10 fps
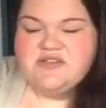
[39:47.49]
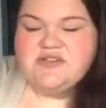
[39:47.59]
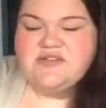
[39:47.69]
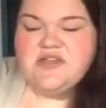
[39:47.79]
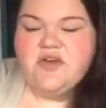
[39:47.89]
And
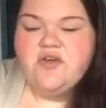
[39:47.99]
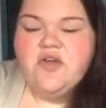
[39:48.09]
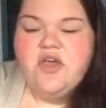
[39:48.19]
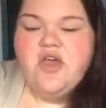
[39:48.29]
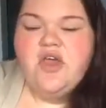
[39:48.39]
so
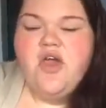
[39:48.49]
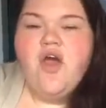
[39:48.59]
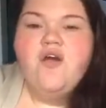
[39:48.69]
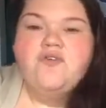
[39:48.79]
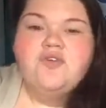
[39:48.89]

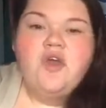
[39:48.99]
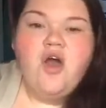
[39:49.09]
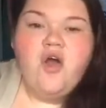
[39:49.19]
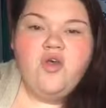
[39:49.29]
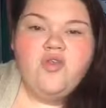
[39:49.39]

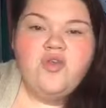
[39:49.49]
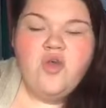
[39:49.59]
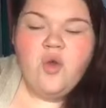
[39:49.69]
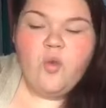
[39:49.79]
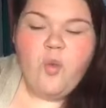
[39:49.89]
overall,
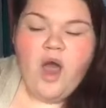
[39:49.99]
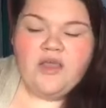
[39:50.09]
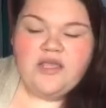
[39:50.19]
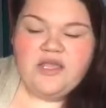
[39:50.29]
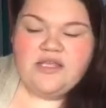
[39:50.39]

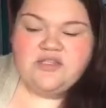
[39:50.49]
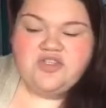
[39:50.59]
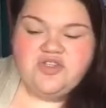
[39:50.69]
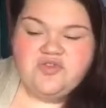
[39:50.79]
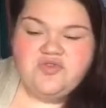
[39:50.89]
walking
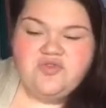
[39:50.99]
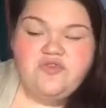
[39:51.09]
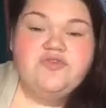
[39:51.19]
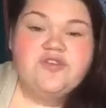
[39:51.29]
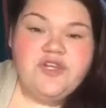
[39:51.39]
into
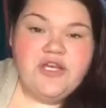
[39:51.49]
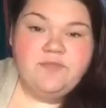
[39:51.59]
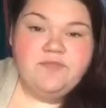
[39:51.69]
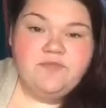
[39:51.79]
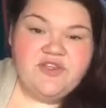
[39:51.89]

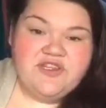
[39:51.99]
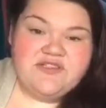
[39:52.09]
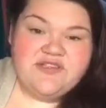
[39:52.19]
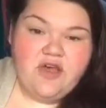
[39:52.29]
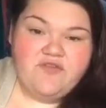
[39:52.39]
freedom with the
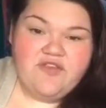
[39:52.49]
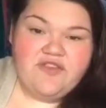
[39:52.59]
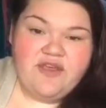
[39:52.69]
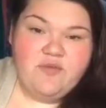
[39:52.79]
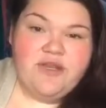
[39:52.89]
self, and
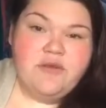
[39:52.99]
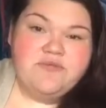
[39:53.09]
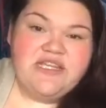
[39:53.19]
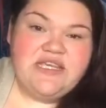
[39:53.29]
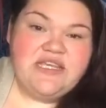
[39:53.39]
that we don't
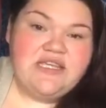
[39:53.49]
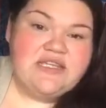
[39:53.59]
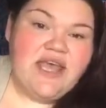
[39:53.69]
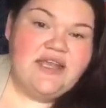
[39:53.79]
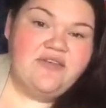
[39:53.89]
need
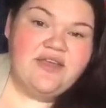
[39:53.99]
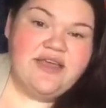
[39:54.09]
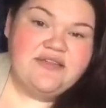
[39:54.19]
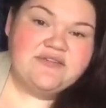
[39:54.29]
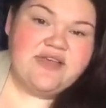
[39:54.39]
anything
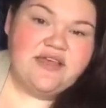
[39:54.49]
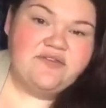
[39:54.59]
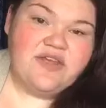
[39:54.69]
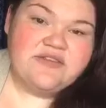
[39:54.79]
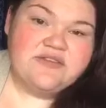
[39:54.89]
outside of
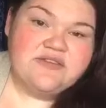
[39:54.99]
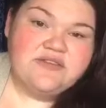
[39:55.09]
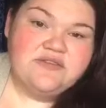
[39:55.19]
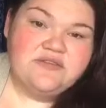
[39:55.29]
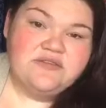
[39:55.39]
us.
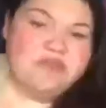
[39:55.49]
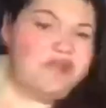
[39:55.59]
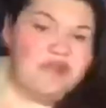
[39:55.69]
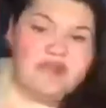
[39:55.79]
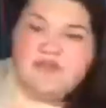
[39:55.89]

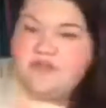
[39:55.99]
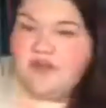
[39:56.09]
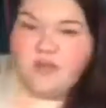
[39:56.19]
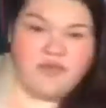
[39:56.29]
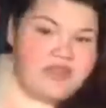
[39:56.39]
Nothing.
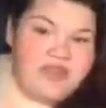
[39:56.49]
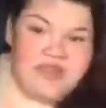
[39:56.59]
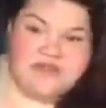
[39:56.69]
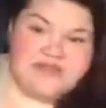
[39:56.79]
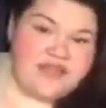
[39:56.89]
Not one thing
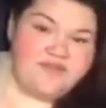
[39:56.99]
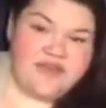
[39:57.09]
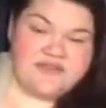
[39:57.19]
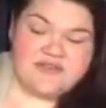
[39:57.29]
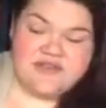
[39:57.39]
outside of
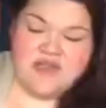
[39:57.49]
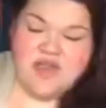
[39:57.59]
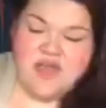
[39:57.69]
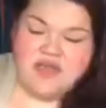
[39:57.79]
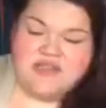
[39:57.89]
us
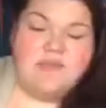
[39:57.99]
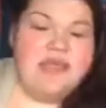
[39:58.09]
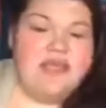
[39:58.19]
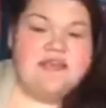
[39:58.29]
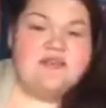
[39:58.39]
to
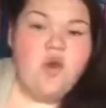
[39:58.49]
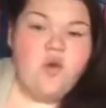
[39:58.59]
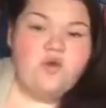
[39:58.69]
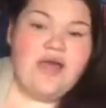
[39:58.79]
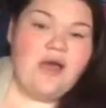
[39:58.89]
make us
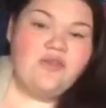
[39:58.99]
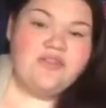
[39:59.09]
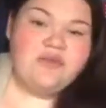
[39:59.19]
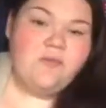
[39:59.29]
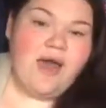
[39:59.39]
whole, healthy,
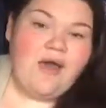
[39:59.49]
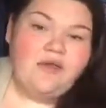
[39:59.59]
well.